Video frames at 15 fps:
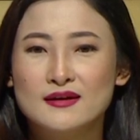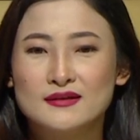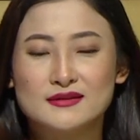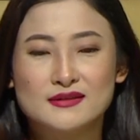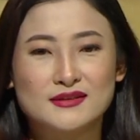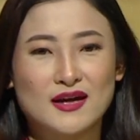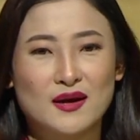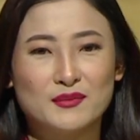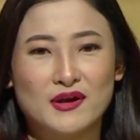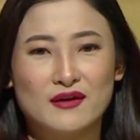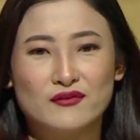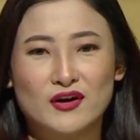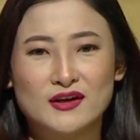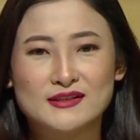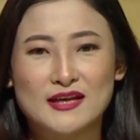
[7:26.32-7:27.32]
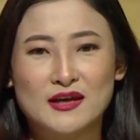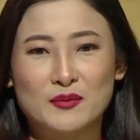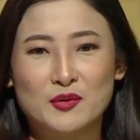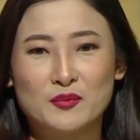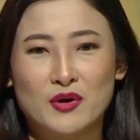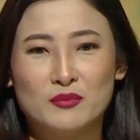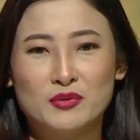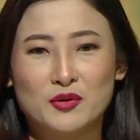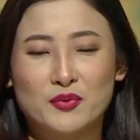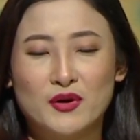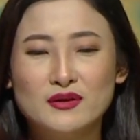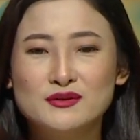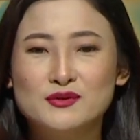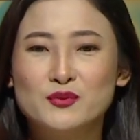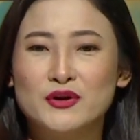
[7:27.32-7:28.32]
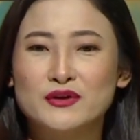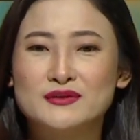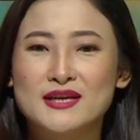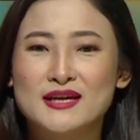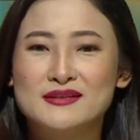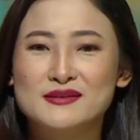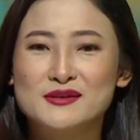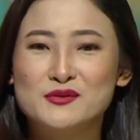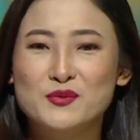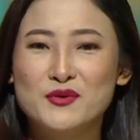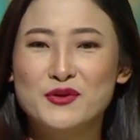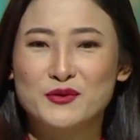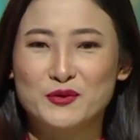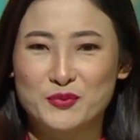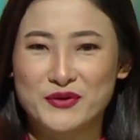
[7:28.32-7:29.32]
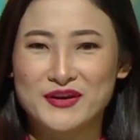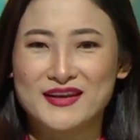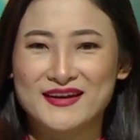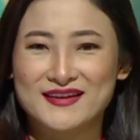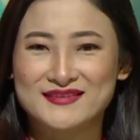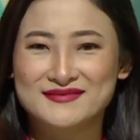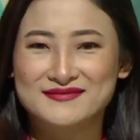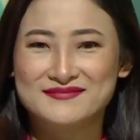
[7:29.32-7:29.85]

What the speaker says: It's time now for our segment Public Pulse, where you text us with your opinion.